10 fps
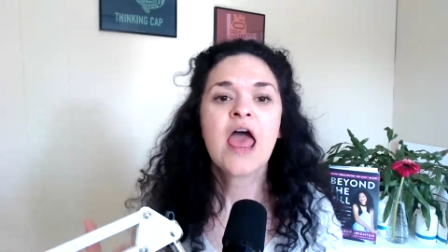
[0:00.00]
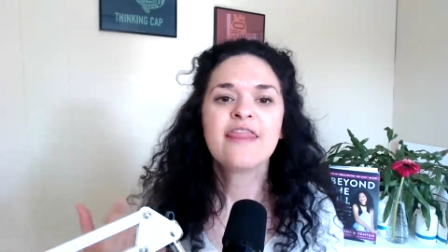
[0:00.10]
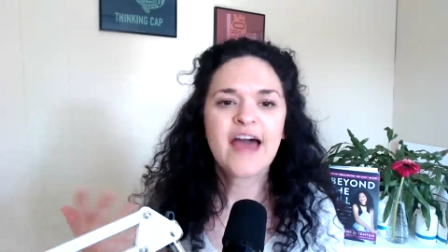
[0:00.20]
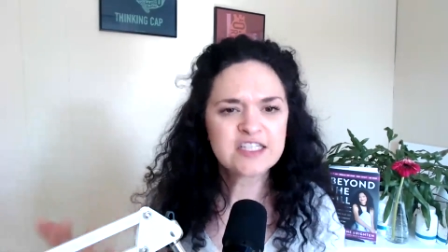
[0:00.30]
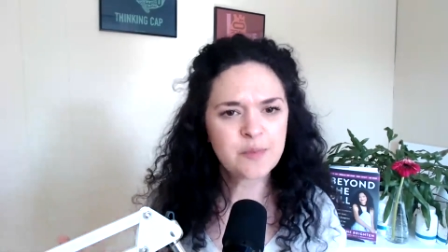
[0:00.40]

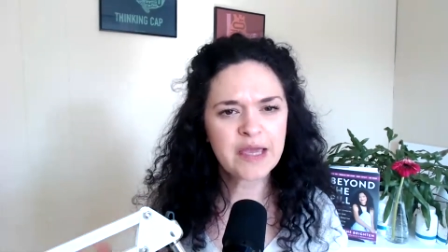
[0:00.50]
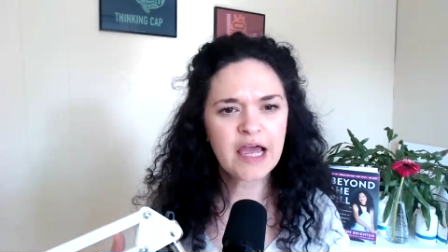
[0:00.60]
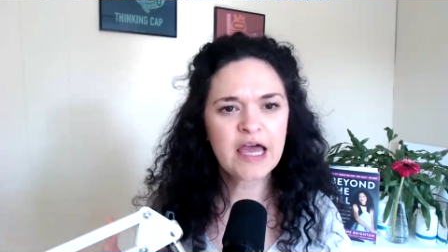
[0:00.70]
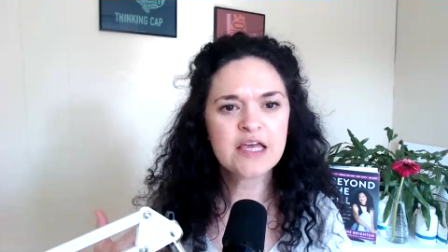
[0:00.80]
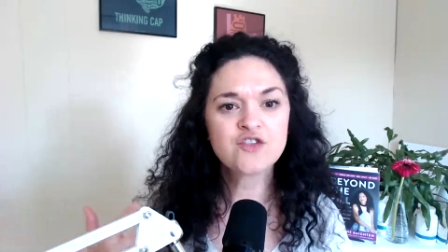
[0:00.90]
That's
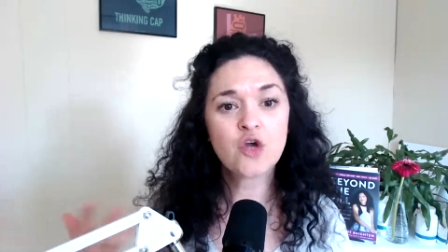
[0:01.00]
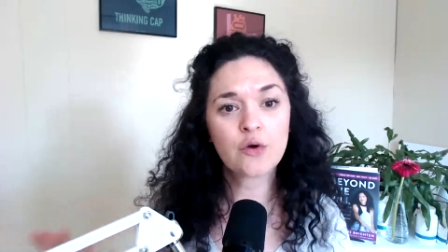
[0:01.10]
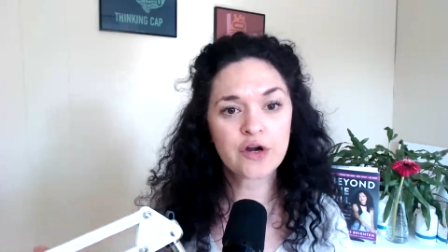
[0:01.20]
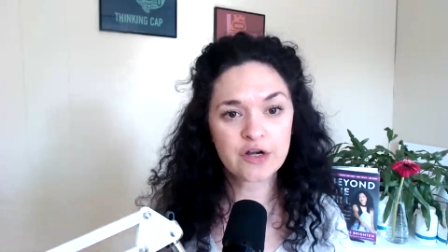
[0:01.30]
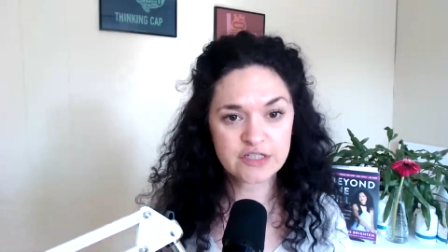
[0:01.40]
because
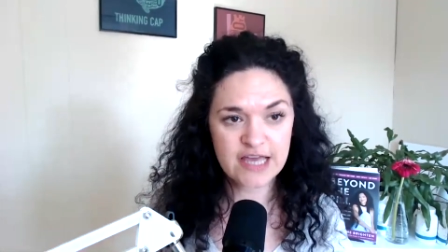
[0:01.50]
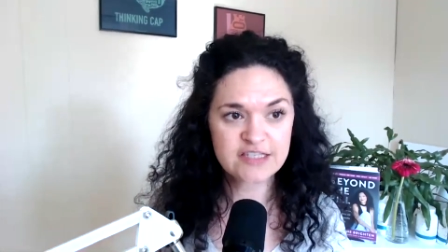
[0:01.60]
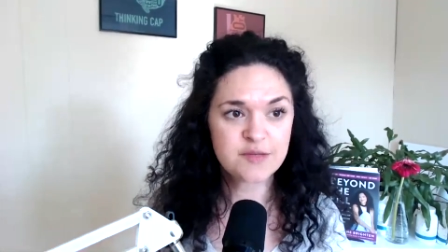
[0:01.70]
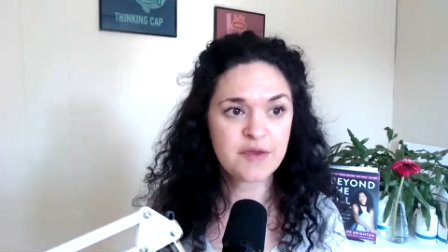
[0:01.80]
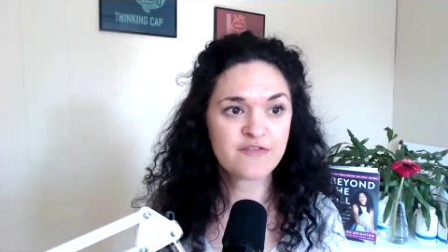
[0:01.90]
yogurt
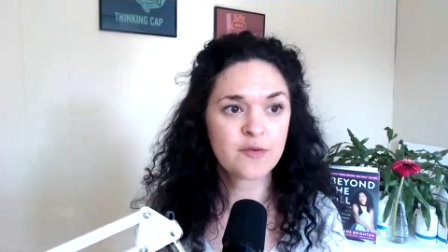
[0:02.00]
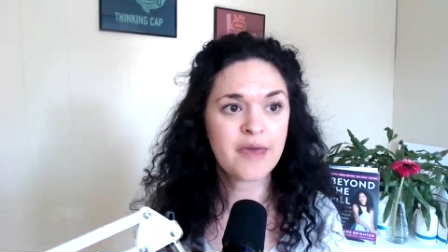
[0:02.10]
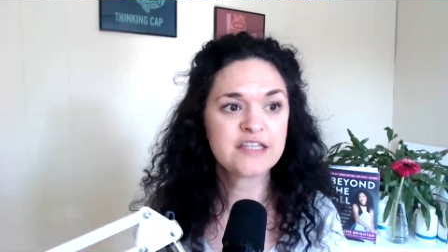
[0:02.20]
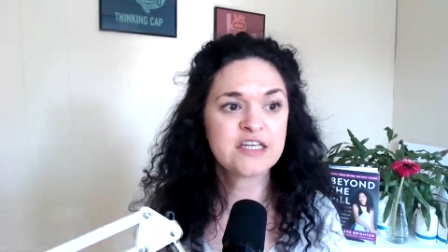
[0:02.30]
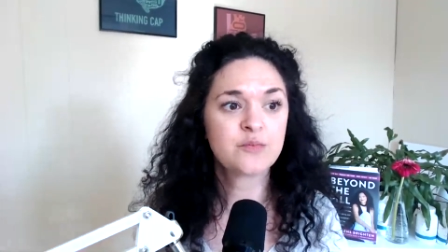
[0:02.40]
tends to be
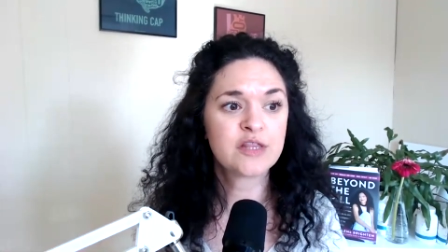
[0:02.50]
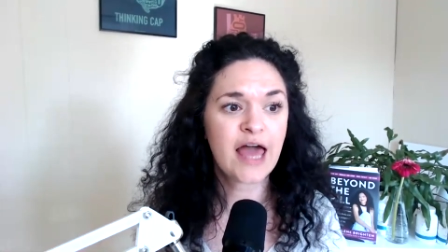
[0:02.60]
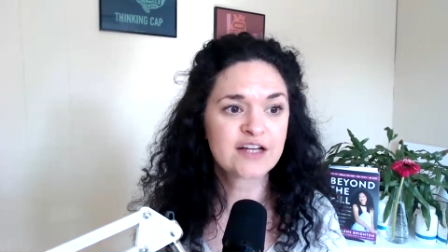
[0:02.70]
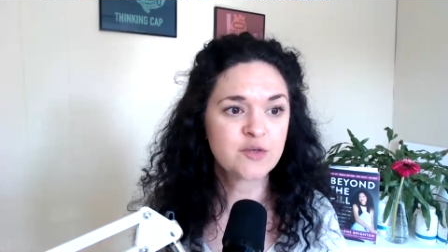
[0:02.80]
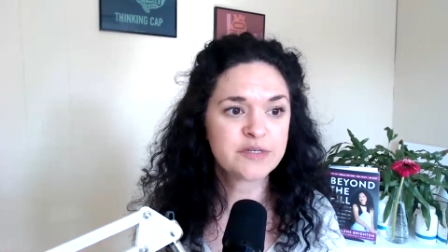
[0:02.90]
fermented with
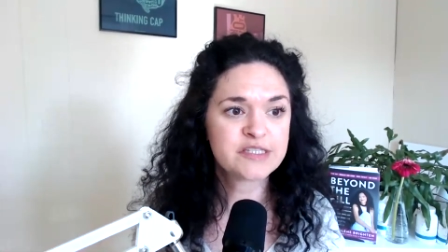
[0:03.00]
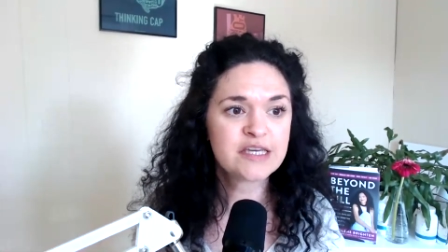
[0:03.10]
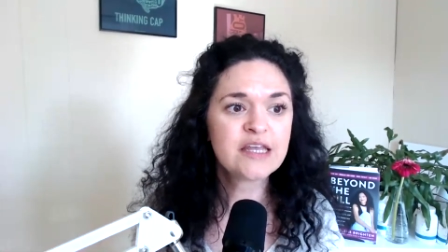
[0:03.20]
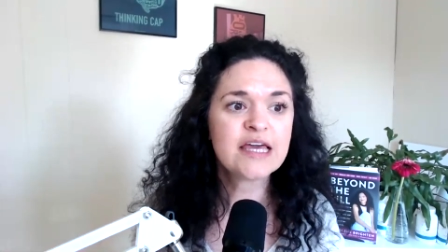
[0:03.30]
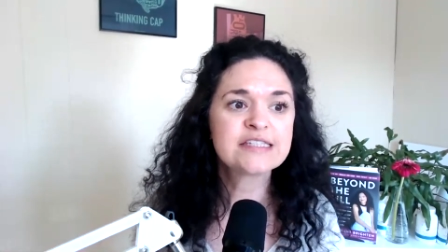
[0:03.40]

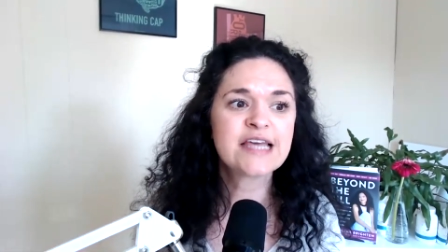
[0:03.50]
lactobacillus.